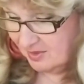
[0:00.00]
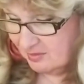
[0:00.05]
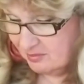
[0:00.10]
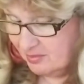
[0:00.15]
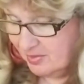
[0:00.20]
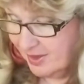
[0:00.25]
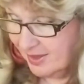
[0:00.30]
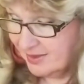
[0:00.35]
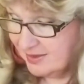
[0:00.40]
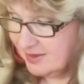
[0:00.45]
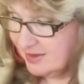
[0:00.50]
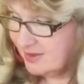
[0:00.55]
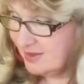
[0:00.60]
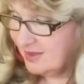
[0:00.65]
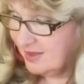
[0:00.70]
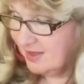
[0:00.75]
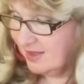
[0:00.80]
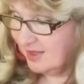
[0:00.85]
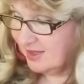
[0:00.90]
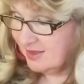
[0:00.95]
But
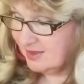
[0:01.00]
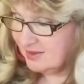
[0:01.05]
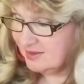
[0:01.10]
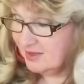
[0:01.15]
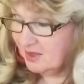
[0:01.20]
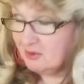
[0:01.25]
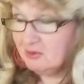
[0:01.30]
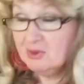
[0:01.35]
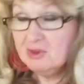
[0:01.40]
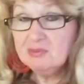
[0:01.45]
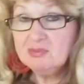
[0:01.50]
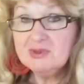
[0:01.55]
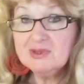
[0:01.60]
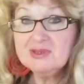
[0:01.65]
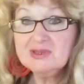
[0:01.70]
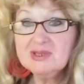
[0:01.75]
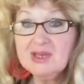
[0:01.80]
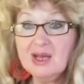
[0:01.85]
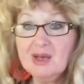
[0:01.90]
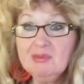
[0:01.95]
there will be
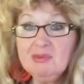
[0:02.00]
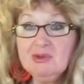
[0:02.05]
some